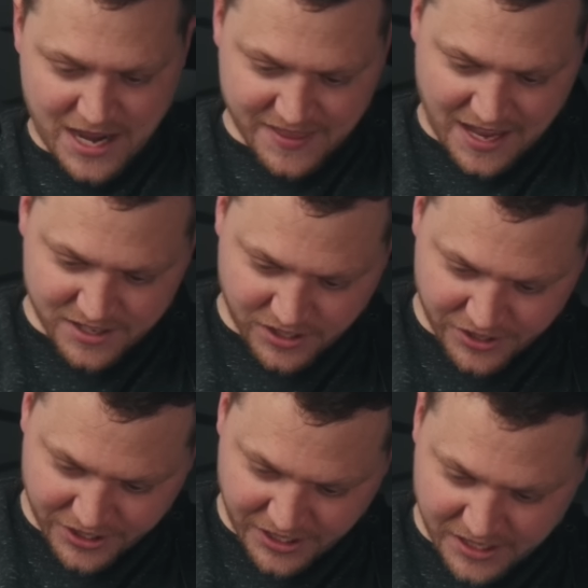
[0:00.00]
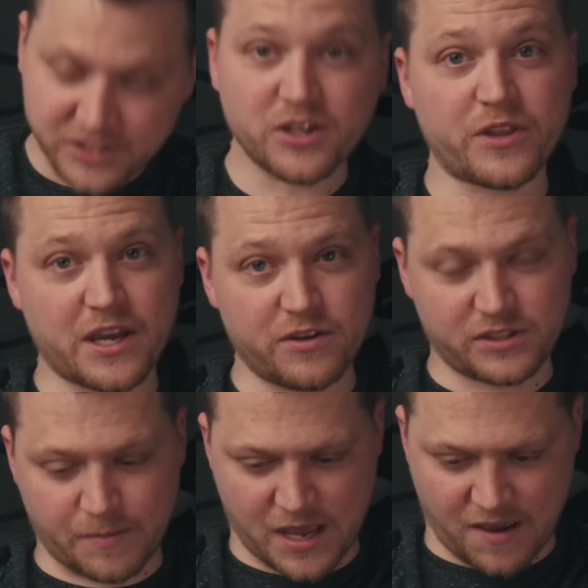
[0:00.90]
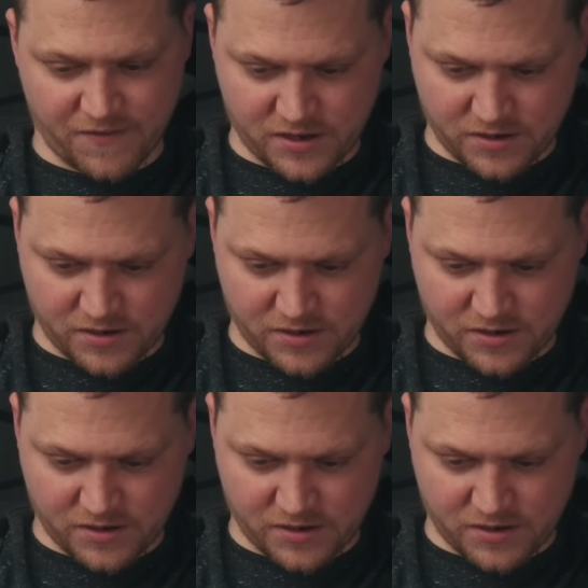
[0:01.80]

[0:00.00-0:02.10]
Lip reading: that is on there good. So they use some heavy duty